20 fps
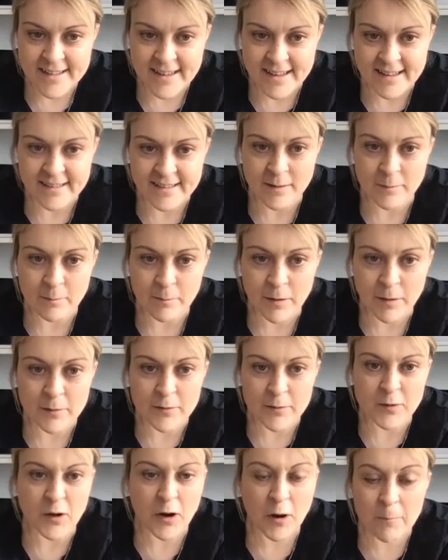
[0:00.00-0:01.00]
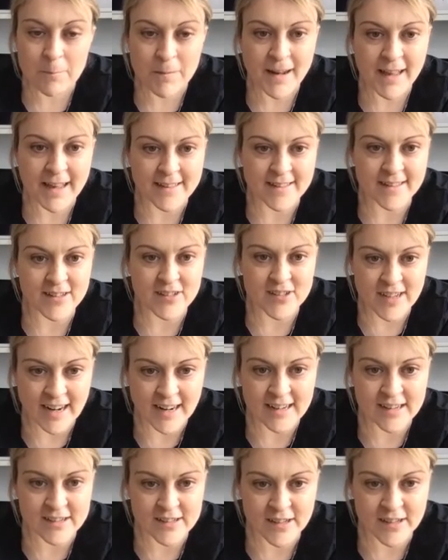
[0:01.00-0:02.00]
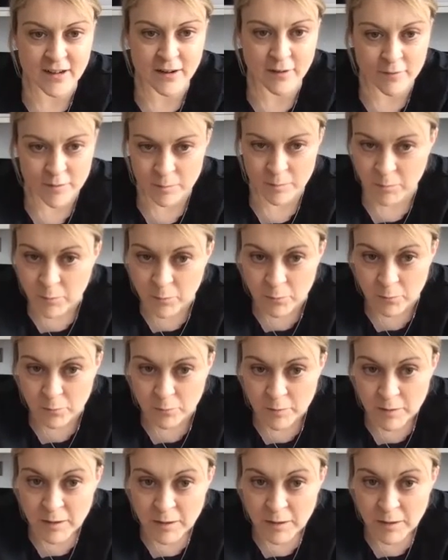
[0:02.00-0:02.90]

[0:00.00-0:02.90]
is the most complex and challenging of them all.